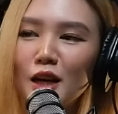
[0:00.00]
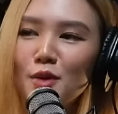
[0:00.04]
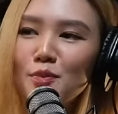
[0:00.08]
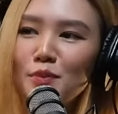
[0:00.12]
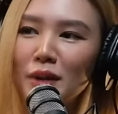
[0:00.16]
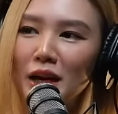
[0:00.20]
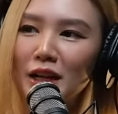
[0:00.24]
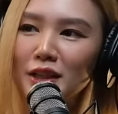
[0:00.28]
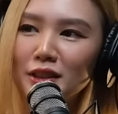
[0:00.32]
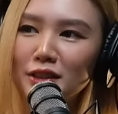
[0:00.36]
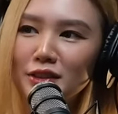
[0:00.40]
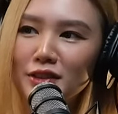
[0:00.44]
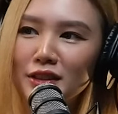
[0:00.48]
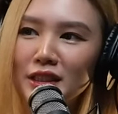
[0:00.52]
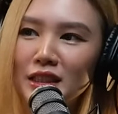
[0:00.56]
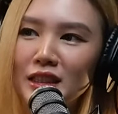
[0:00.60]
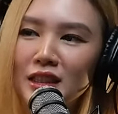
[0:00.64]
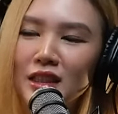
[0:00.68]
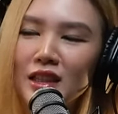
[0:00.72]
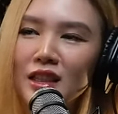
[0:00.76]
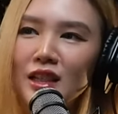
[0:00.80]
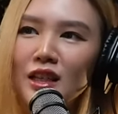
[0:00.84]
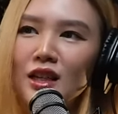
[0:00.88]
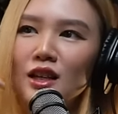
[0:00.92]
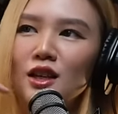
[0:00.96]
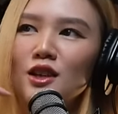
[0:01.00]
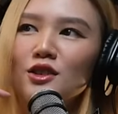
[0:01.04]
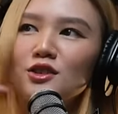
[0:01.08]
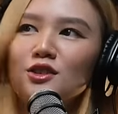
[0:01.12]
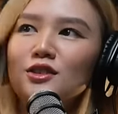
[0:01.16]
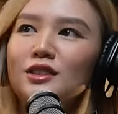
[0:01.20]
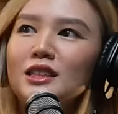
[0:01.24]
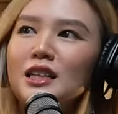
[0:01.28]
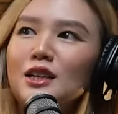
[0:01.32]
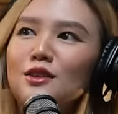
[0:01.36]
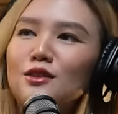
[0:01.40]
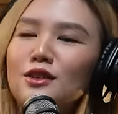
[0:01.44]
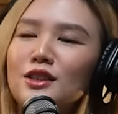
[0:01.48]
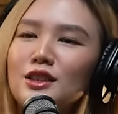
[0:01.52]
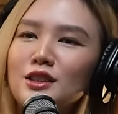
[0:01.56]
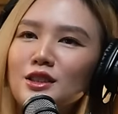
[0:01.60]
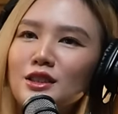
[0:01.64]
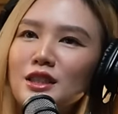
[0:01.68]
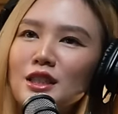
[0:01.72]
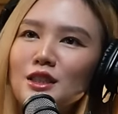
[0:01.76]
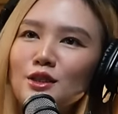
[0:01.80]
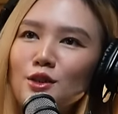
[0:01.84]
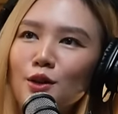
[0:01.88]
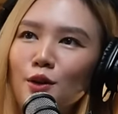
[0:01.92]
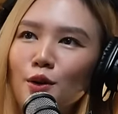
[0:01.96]
as non-binary. Okay. So there
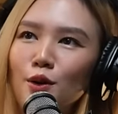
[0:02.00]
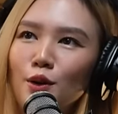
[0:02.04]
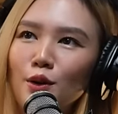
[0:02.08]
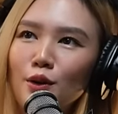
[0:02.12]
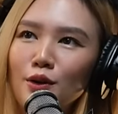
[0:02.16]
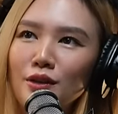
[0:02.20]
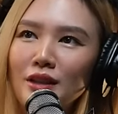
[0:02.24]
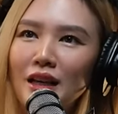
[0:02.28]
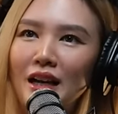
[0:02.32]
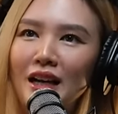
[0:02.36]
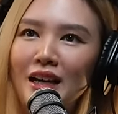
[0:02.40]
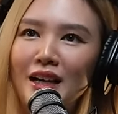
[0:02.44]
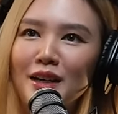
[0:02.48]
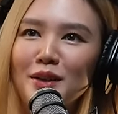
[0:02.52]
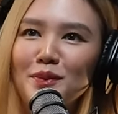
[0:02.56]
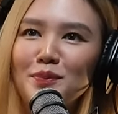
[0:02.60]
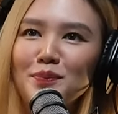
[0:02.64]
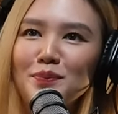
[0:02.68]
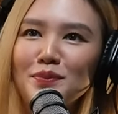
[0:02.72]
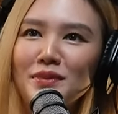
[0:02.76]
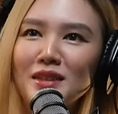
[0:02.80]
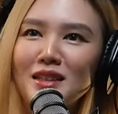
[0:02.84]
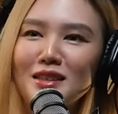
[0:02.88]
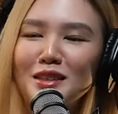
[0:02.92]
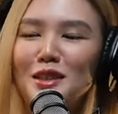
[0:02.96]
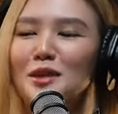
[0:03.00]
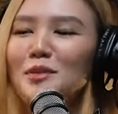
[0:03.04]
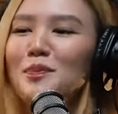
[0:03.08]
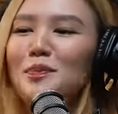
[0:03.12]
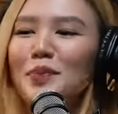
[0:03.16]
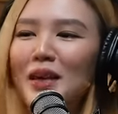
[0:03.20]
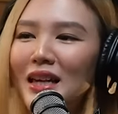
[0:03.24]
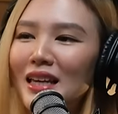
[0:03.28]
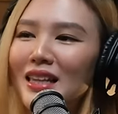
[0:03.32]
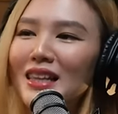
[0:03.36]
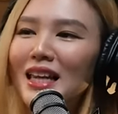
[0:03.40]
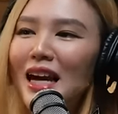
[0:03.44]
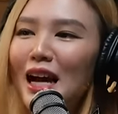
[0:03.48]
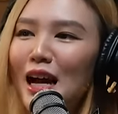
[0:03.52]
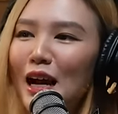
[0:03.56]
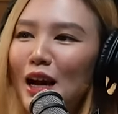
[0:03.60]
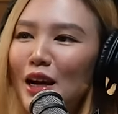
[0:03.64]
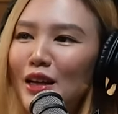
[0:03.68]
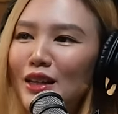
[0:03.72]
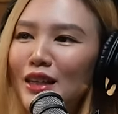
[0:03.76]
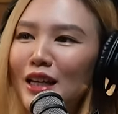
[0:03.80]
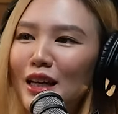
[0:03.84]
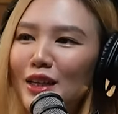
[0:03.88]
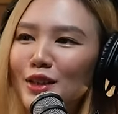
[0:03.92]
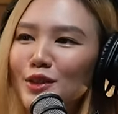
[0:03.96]
was this whole like debate
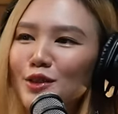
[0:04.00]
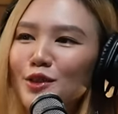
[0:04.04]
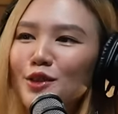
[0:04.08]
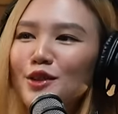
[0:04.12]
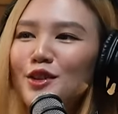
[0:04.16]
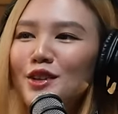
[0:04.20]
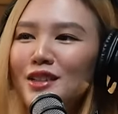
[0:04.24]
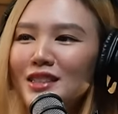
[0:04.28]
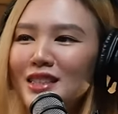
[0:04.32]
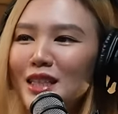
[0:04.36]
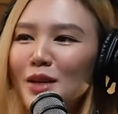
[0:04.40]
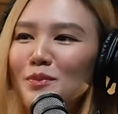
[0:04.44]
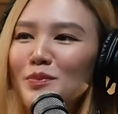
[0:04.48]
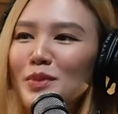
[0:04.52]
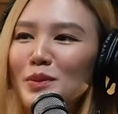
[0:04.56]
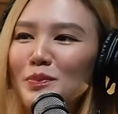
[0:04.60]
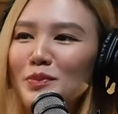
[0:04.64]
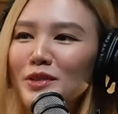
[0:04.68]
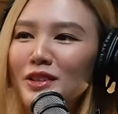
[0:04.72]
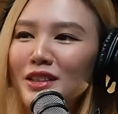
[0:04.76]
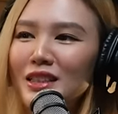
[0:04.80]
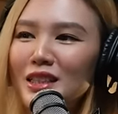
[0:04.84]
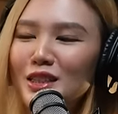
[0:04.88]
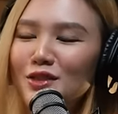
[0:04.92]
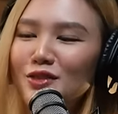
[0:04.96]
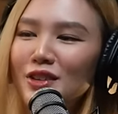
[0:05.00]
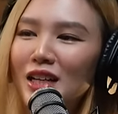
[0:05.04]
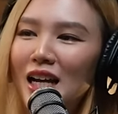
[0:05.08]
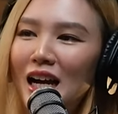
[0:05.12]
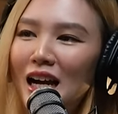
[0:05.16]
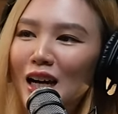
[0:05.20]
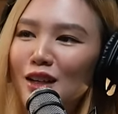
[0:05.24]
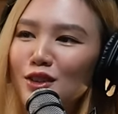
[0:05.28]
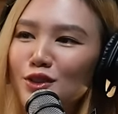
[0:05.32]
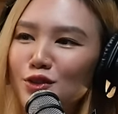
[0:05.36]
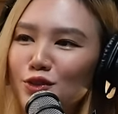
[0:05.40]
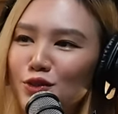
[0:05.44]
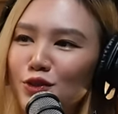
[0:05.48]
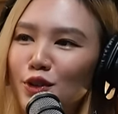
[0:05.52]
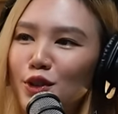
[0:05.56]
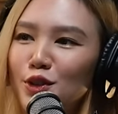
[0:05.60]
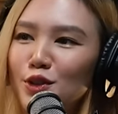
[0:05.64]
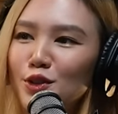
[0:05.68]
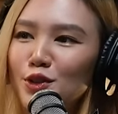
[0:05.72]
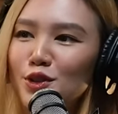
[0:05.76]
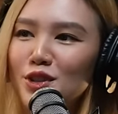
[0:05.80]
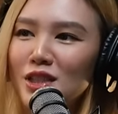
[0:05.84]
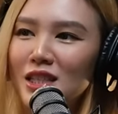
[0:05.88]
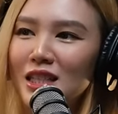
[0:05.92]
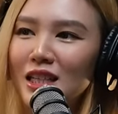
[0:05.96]
lah, like, you know, cause some people it's very hard
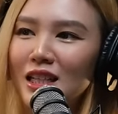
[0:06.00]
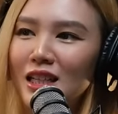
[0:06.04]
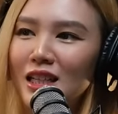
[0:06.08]
for you to